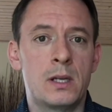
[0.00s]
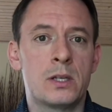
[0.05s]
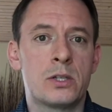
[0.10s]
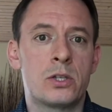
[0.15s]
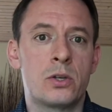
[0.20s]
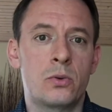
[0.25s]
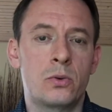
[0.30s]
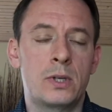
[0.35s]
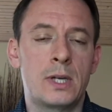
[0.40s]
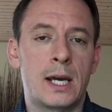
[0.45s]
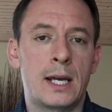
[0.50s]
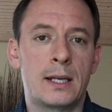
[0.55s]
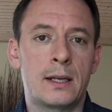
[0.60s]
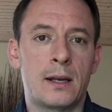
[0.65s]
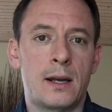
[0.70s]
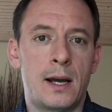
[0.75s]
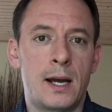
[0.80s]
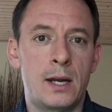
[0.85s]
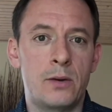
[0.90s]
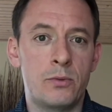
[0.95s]
so
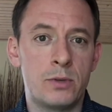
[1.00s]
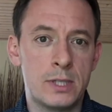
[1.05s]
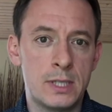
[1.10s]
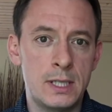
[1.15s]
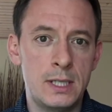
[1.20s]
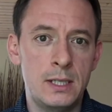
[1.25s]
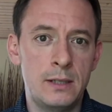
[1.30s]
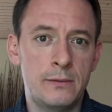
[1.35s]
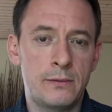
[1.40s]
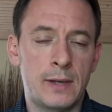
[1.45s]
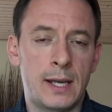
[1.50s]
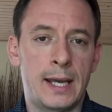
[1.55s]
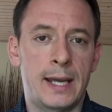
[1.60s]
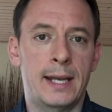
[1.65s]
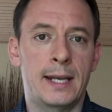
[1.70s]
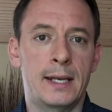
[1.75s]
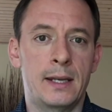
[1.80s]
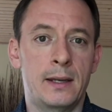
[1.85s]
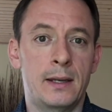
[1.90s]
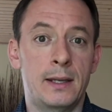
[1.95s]
that I receive
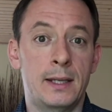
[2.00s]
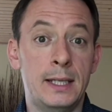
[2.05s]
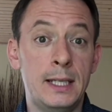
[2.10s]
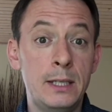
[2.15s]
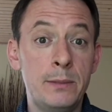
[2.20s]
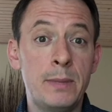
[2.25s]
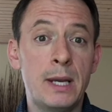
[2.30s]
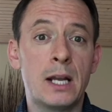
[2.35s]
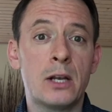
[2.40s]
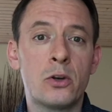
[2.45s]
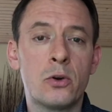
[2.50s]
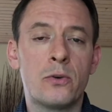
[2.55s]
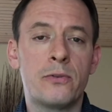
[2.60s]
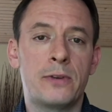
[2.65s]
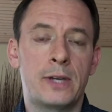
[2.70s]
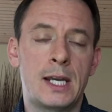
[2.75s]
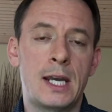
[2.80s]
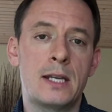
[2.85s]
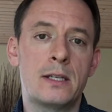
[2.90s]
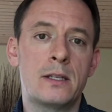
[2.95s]
an email
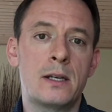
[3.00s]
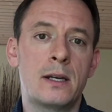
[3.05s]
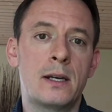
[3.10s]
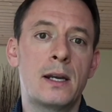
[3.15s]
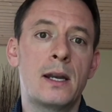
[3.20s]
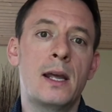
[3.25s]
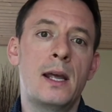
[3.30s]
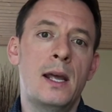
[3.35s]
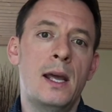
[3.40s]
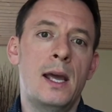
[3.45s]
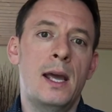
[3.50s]
notification